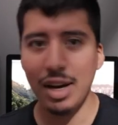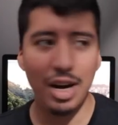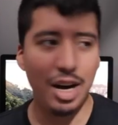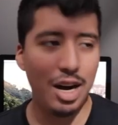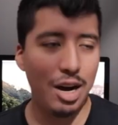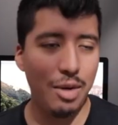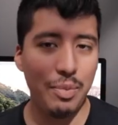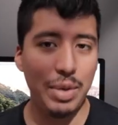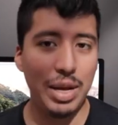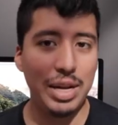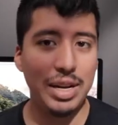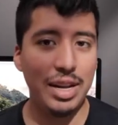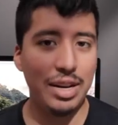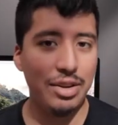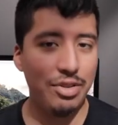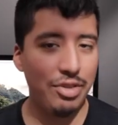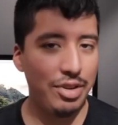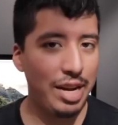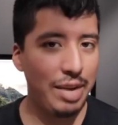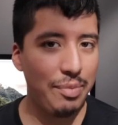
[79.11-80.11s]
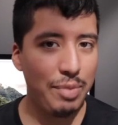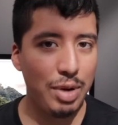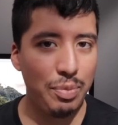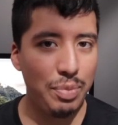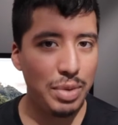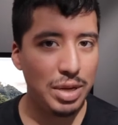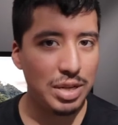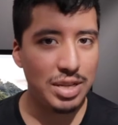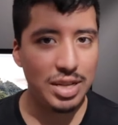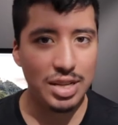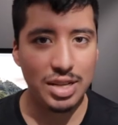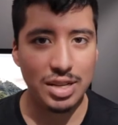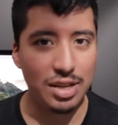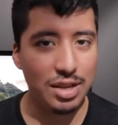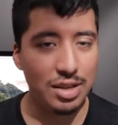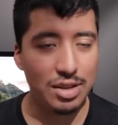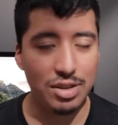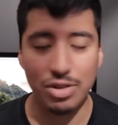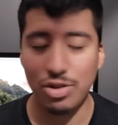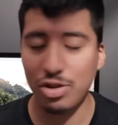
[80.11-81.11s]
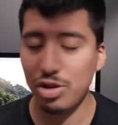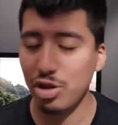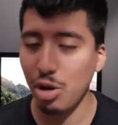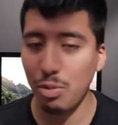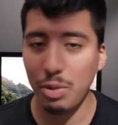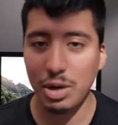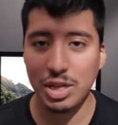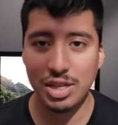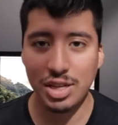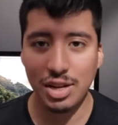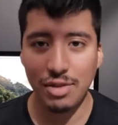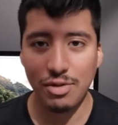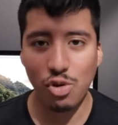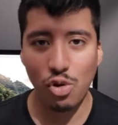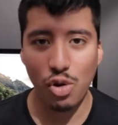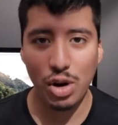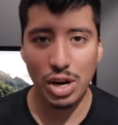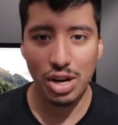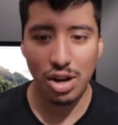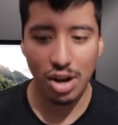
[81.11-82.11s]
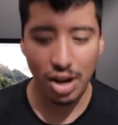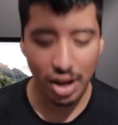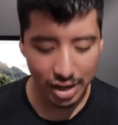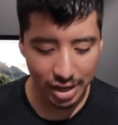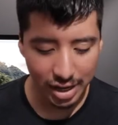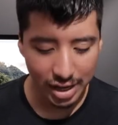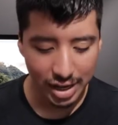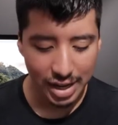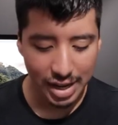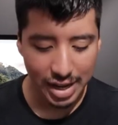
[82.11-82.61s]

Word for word: um, in the entertainment business because there's so much stuff going on.